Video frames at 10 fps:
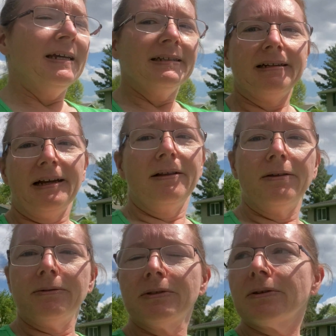did I
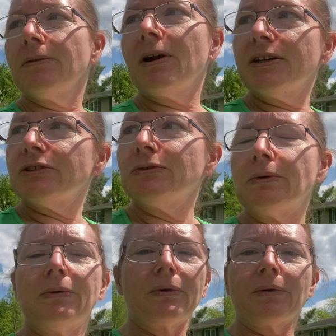close the garage
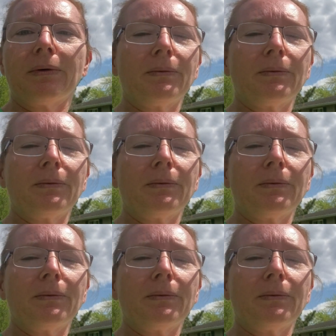door,